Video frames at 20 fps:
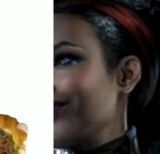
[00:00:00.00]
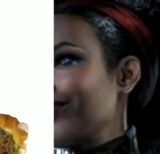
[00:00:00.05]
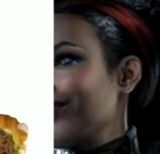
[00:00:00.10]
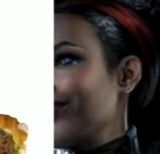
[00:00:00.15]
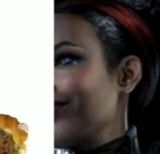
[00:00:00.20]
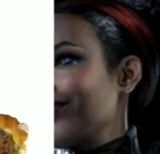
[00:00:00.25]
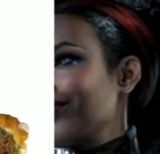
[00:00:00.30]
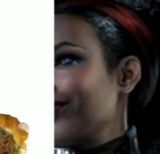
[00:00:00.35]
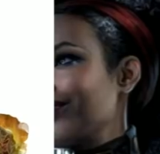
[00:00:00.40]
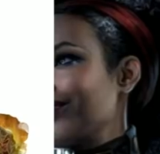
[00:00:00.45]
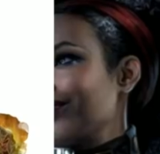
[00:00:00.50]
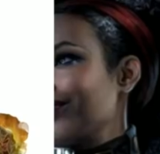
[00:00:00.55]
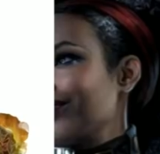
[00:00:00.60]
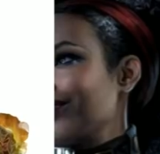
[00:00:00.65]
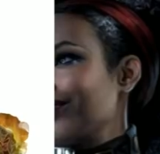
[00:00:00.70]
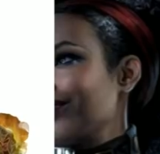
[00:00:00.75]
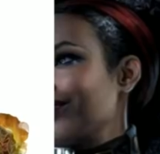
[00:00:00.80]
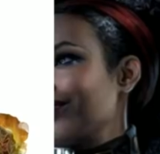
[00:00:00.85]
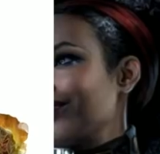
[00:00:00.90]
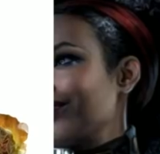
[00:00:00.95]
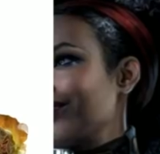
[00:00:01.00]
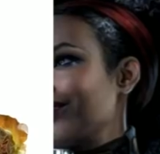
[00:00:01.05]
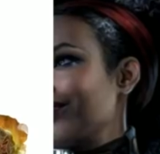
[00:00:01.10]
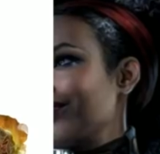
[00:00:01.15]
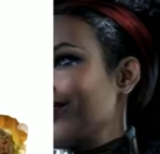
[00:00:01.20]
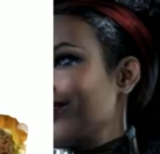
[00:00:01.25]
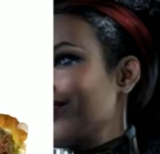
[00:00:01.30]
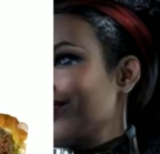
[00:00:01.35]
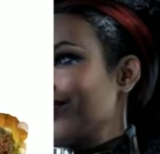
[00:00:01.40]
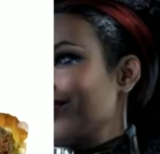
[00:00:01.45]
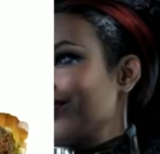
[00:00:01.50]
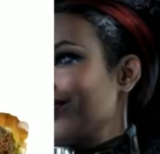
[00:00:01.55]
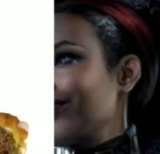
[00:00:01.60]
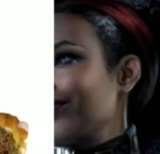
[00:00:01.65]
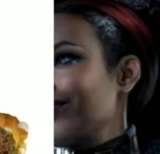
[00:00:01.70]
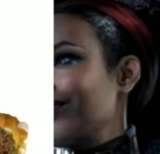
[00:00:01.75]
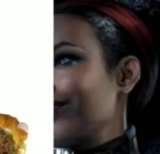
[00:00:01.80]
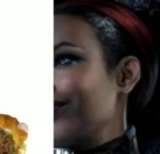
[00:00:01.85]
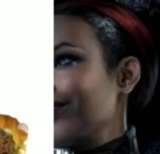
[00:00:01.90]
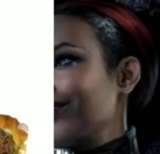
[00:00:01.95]

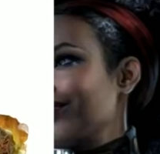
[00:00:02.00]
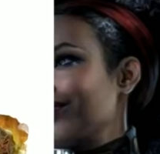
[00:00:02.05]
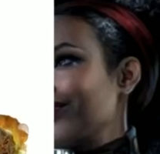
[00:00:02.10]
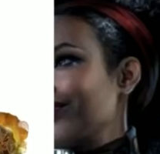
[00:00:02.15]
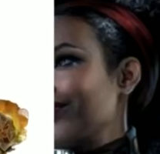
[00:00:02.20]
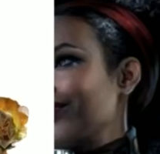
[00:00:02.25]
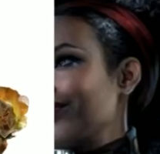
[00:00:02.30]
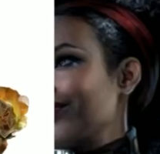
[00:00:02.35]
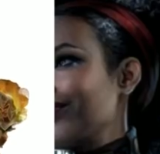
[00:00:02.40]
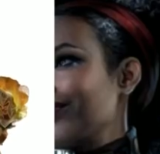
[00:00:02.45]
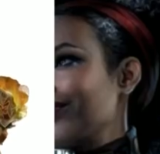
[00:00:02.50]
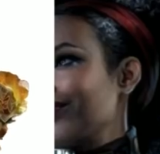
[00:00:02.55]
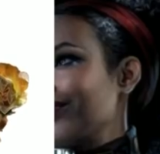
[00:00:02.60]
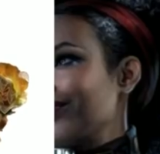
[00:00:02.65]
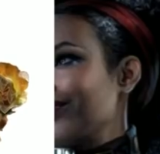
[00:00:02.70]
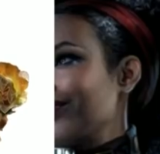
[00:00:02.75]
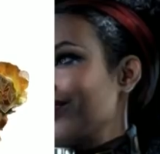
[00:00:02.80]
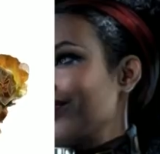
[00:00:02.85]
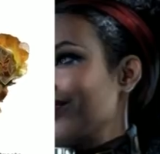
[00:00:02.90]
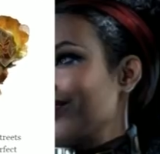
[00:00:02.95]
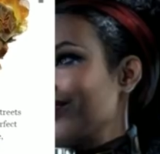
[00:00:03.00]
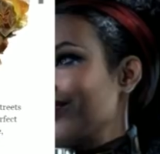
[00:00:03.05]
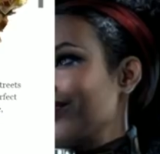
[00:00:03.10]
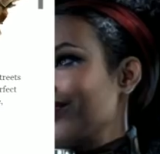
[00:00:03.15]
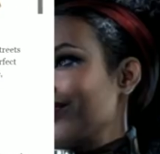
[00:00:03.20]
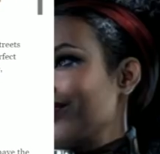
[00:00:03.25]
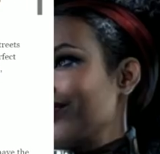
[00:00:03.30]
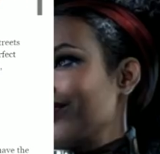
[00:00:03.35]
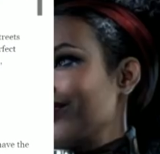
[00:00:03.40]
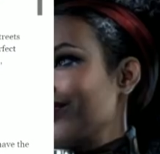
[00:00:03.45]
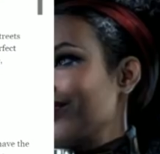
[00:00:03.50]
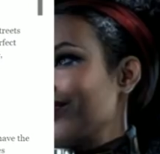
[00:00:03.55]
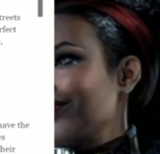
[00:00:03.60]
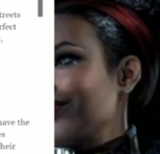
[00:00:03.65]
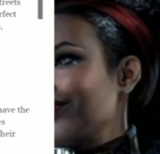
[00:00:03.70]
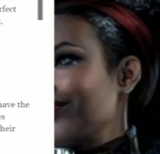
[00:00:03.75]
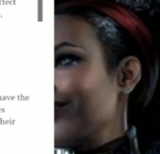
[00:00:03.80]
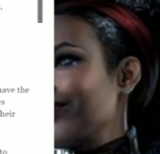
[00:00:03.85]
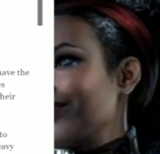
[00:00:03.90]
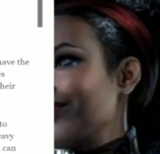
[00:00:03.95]

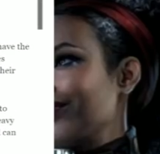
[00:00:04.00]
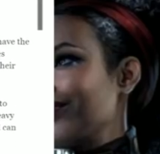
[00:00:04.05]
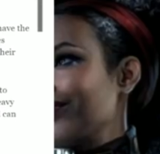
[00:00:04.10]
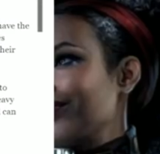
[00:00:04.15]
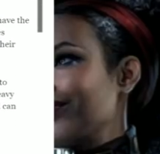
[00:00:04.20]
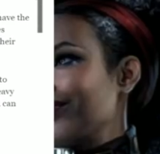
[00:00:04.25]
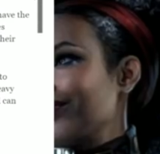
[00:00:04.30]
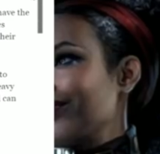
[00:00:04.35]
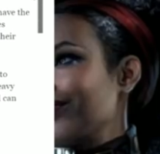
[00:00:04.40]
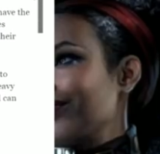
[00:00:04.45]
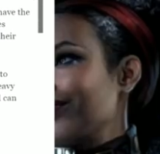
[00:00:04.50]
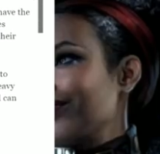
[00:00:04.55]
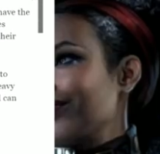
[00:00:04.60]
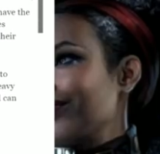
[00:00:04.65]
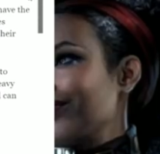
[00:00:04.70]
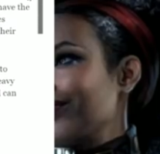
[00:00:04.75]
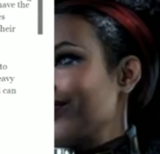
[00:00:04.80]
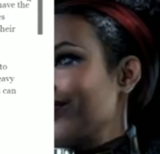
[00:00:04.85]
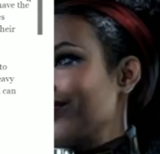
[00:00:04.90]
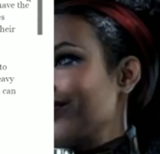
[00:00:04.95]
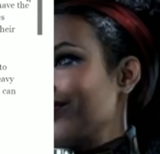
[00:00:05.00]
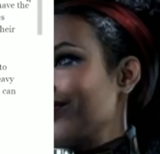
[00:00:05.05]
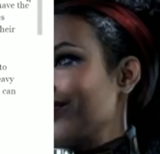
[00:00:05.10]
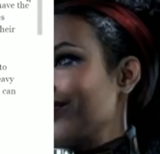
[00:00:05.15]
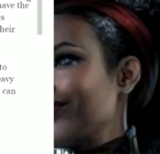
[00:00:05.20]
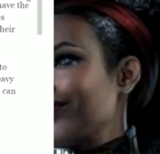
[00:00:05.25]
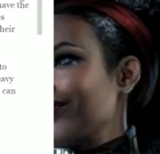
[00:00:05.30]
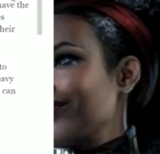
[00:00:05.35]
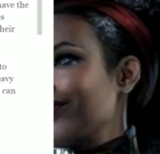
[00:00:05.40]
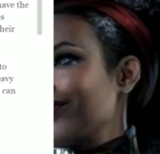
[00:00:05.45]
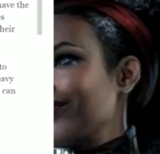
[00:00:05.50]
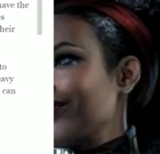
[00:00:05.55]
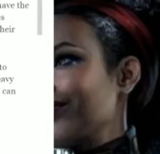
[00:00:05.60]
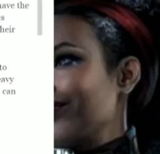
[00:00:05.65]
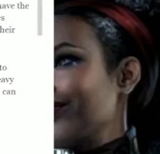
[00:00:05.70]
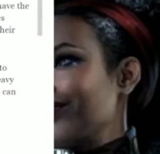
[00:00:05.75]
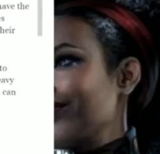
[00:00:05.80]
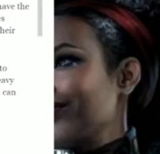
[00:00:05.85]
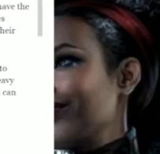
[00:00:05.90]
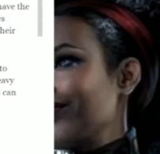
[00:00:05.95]

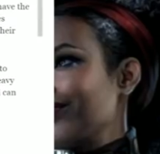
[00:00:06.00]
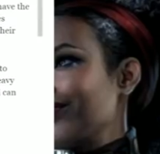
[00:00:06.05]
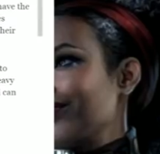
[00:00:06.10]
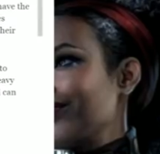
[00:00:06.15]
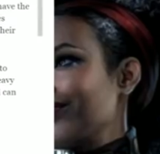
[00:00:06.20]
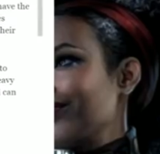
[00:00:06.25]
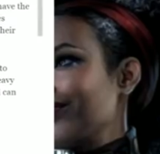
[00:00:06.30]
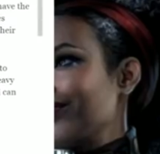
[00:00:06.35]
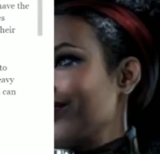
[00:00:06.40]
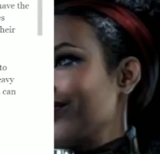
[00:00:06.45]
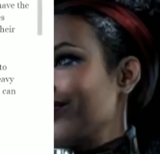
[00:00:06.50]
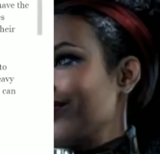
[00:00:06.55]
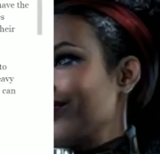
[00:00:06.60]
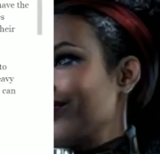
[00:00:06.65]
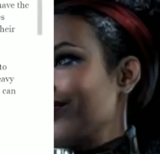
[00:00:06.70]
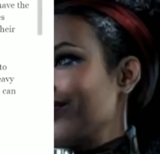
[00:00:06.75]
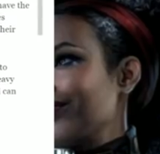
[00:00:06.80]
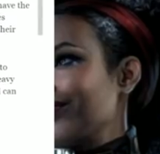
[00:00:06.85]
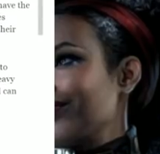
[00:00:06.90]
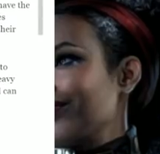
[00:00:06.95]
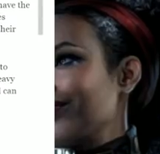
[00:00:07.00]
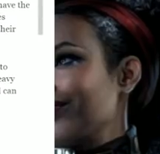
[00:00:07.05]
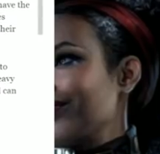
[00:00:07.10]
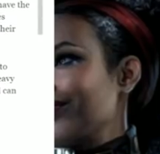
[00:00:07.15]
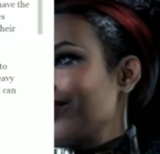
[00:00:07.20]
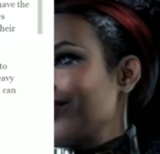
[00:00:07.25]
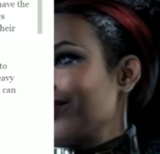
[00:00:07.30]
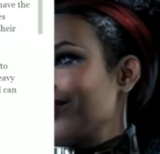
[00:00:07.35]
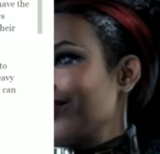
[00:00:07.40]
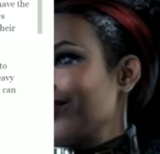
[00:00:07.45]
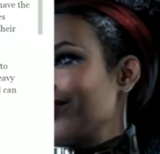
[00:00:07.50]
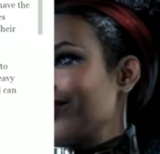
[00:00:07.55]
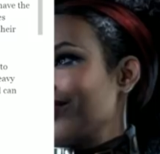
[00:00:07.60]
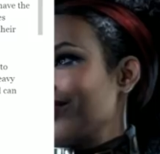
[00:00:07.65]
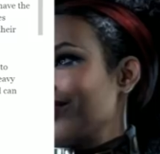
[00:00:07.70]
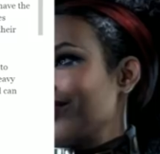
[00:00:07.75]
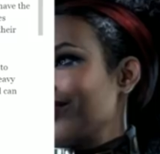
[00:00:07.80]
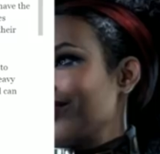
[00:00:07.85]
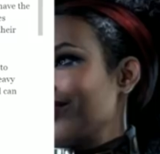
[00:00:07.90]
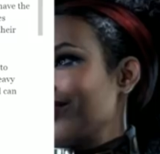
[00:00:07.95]
(silent)